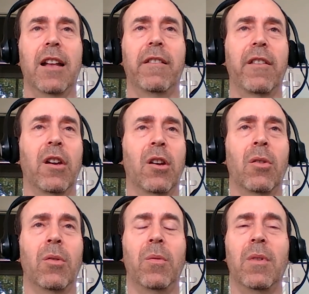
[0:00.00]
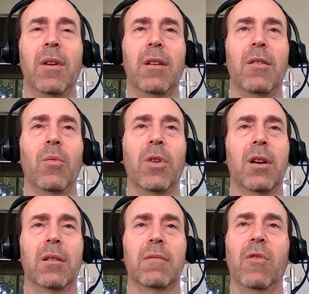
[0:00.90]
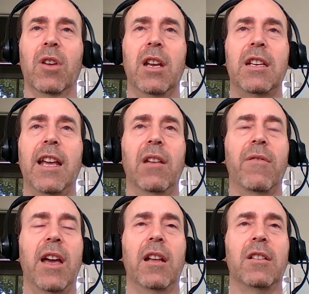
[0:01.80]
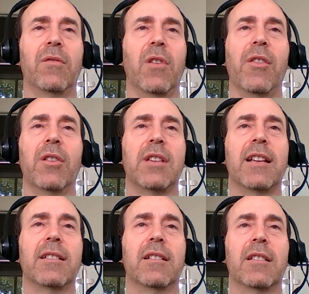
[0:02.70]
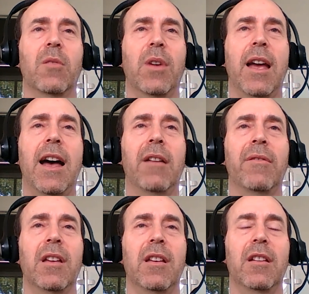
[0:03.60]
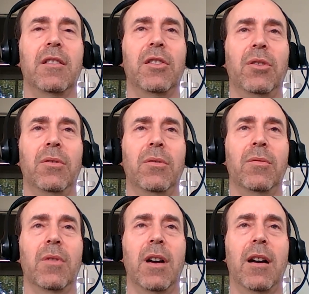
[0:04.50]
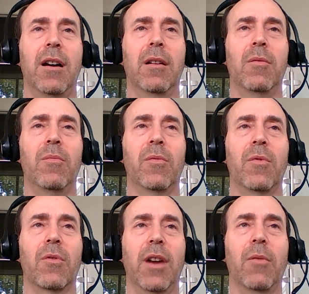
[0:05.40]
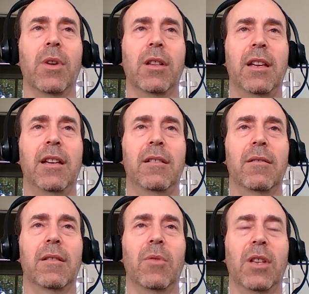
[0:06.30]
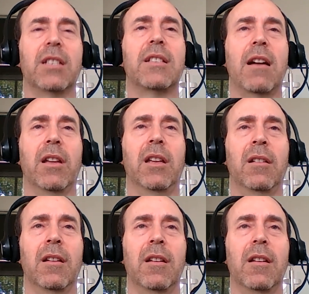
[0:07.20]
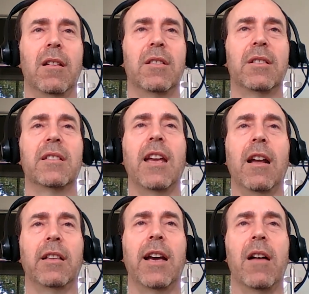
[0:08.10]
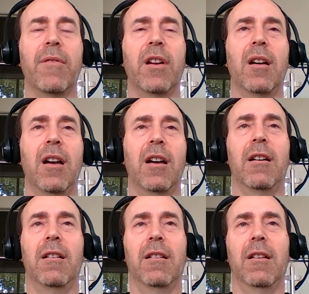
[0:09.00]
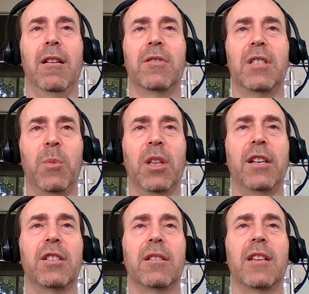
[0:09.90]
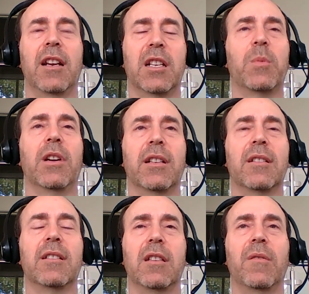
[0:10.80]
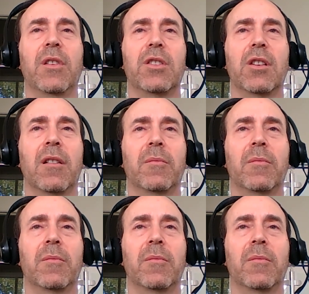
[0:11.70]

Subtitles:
And so we're looking to take advantage of all those assets that we have to create really, really astounding, scaled-out simulations and experiences in the future.